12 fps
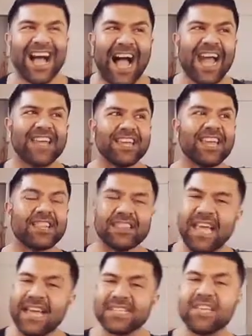I could get
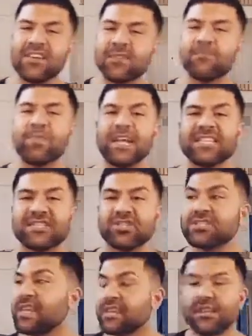lazy and complacent
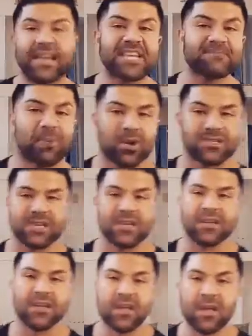just like the next
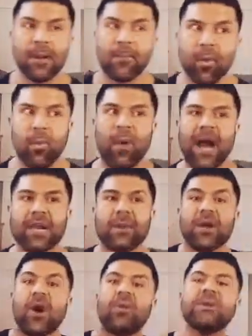person. But why do
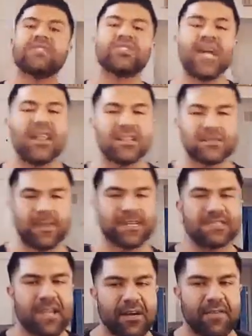I always challenge
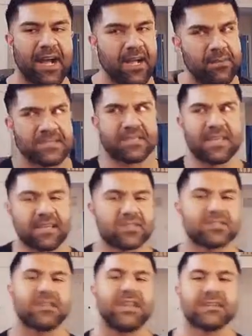myself? I always think
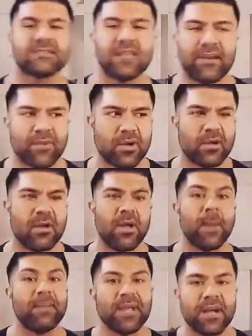there's a next level
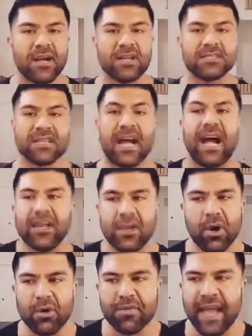because I
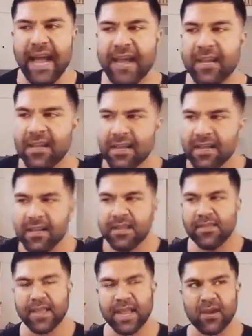know
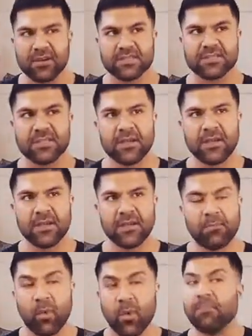that there's
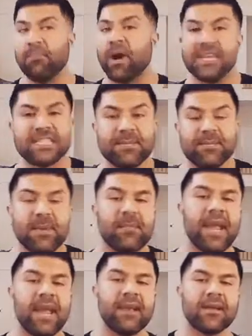more money to be
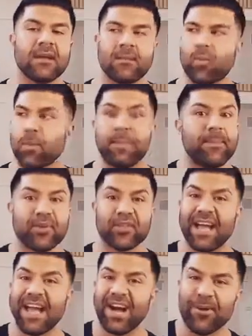made, more people
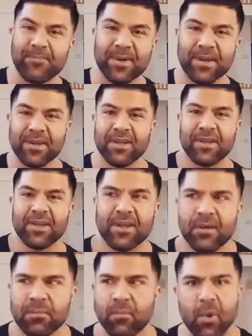to help,
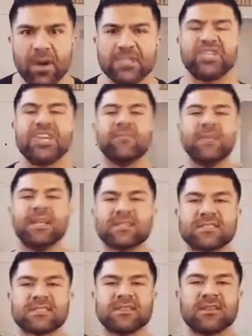more
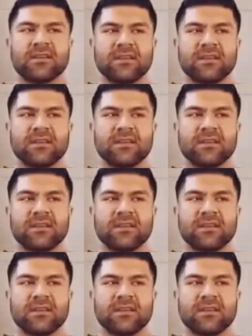achievements